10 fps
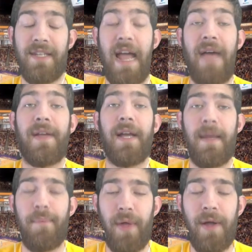And having a
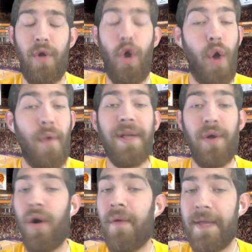player already
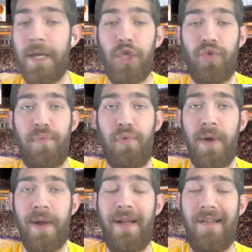on the injury
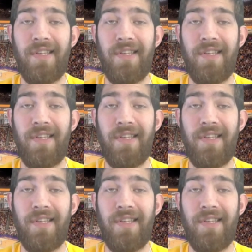report